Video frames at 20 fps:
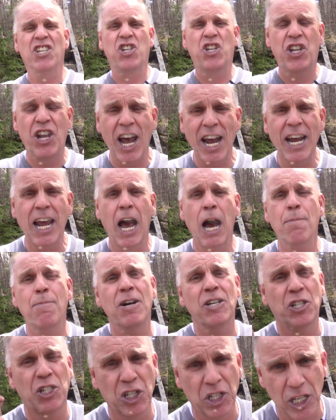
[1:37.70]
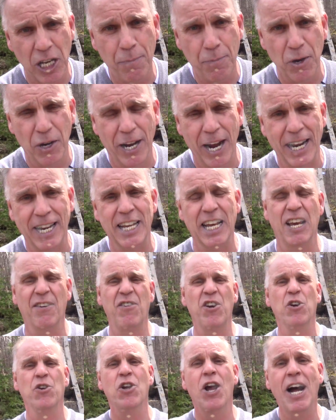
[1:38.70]
check how much sleep you're getting. If
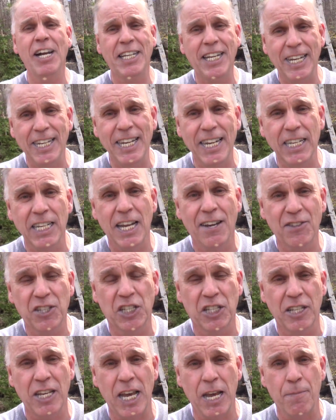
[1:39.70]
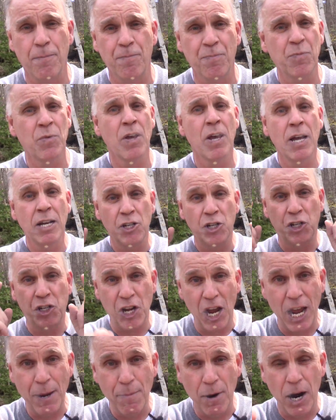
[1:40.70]
you're not getting enough sleep,
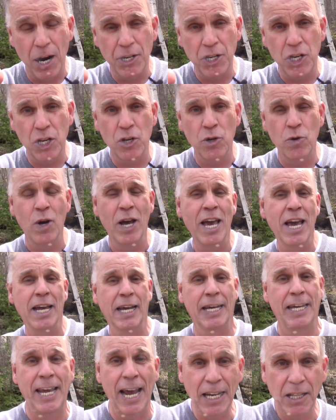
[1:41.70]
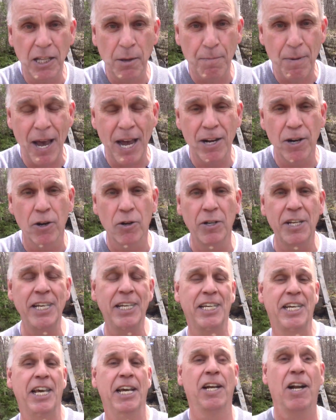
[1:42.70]
shame on you. Get to bed
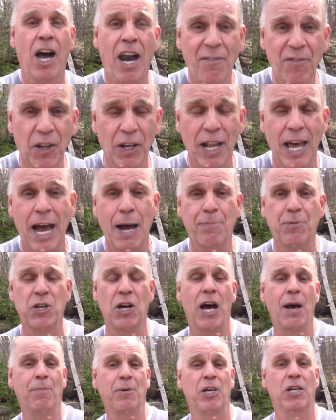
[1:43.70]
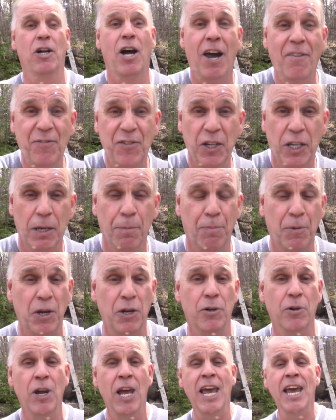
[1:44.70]
early, get off the laptop, get off the
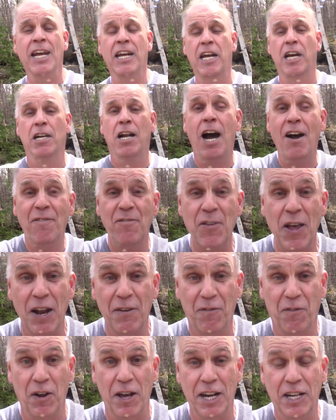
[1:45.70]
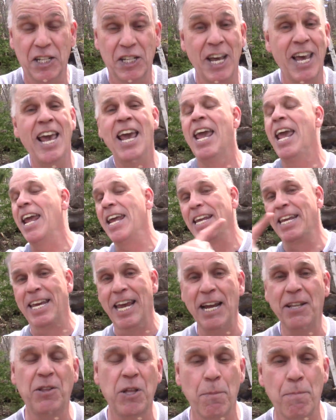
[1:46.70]
computer, get off Netflix, and
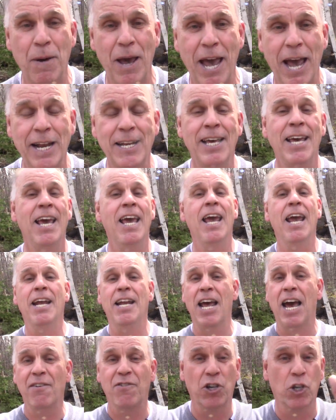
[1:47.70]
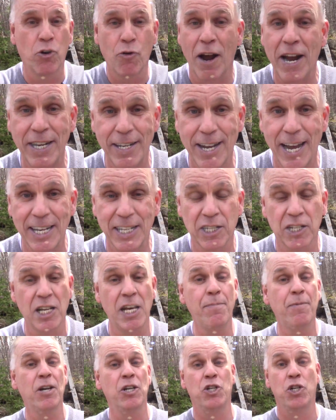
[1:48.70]
get to bed and have a great night's
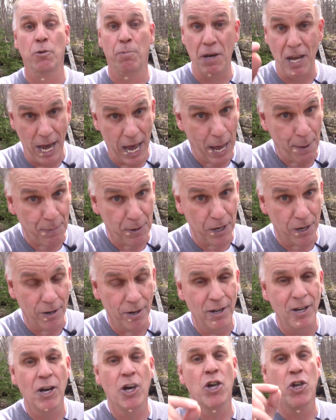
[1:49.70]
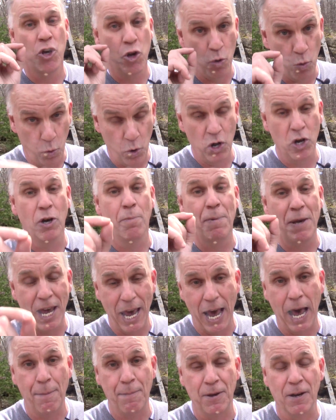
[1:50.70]
sleep because you'll be happier. You will be
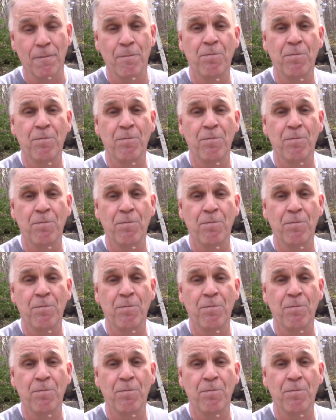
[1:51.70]
happier.